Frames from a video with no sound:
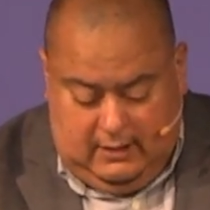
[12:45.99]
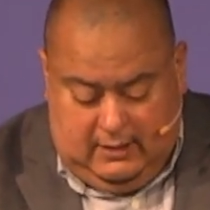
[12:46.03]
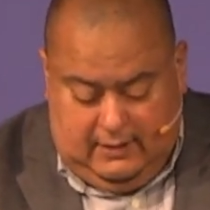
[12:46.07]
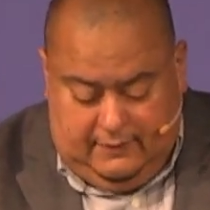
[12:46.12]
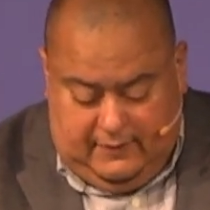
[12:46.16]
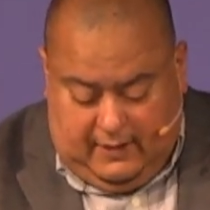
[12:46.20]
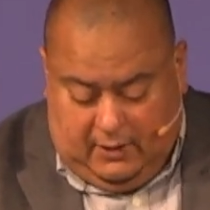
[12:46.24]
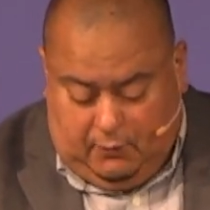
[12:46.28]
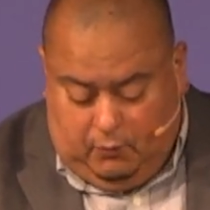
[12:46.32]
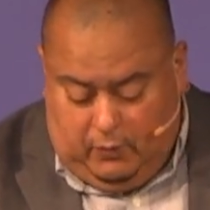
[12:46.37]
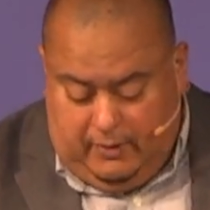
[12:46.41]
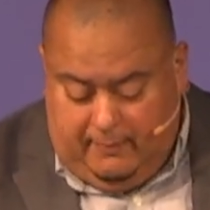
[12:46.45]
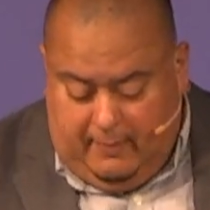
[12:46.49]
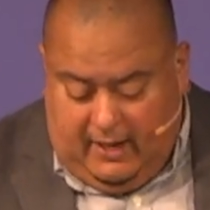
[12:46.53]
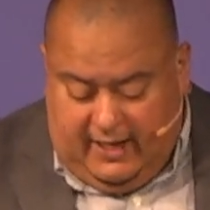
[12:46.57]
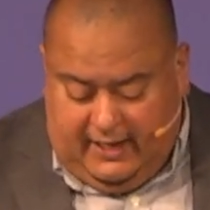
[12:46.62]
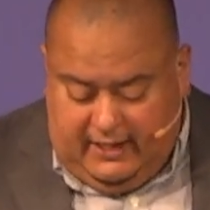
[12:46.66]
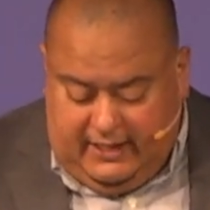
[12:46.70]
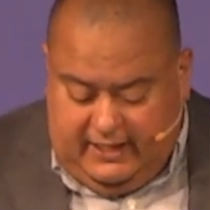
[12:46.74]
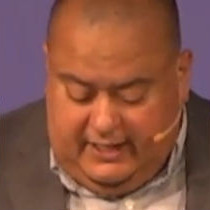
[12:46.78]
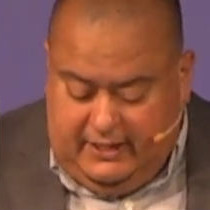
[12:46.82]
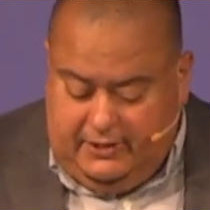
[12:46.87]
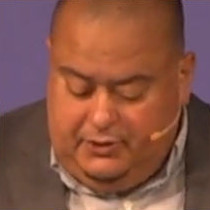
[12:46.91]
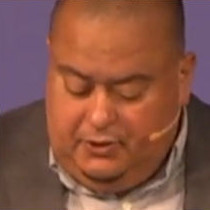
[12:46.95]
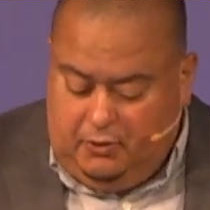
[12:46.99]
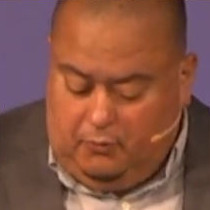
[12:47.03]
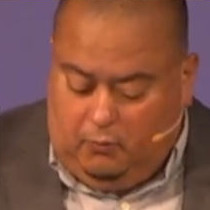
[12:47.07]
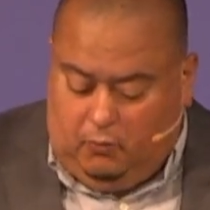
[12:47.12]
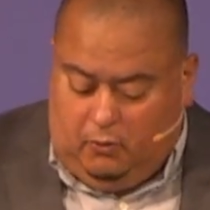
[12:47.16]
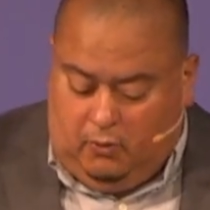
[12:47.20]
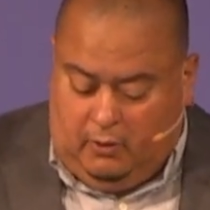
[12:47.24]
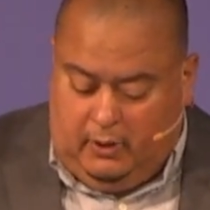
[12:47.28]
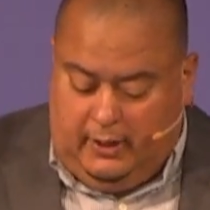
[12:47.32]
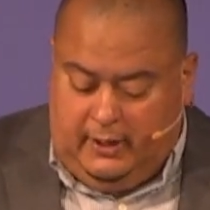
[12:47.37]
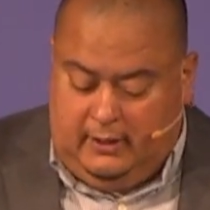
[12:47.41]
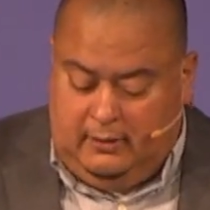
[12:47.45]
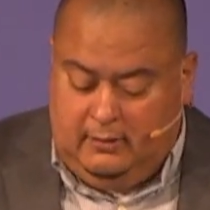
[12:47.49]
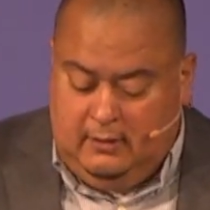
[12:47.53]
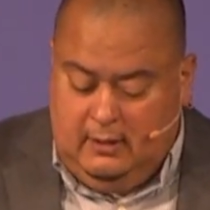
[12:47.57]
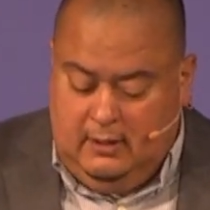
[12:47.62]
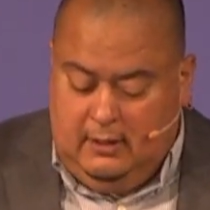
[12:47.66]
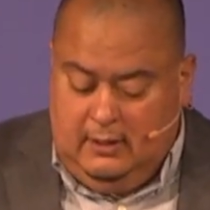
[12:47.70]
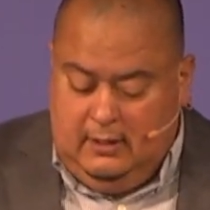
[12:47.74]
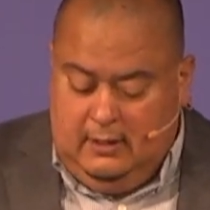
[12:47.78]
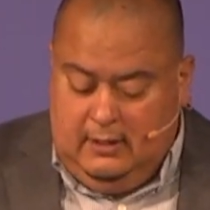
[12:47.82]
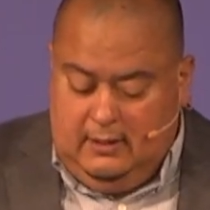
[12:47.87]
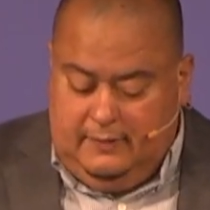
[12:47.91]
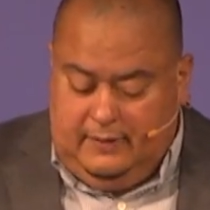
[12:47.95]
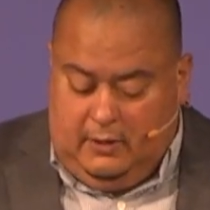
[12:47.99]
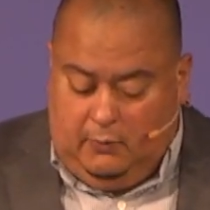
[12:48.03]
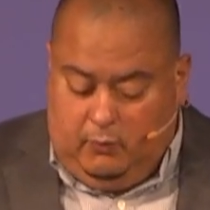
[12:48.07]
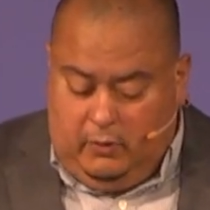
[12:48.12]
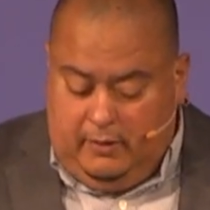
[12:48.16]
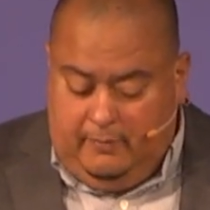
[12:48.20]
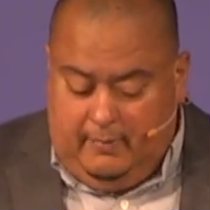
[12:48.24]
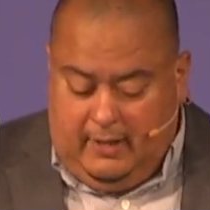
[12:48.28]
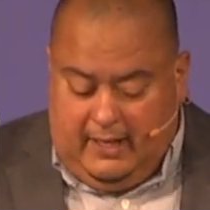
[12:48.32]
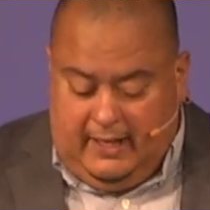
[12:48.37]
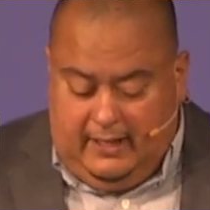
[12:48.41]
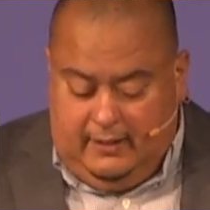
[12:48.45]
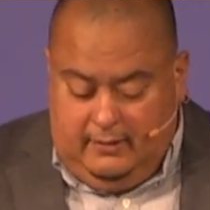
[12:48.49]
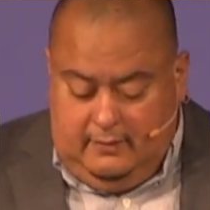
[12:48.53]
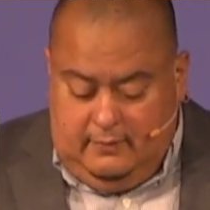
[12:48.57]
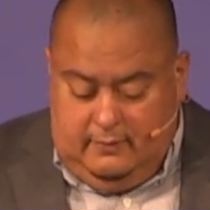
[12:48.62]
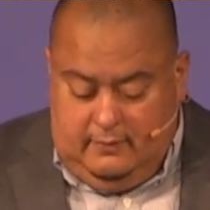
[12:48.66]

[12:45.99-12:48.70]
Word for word: that we might heed your warning, that we might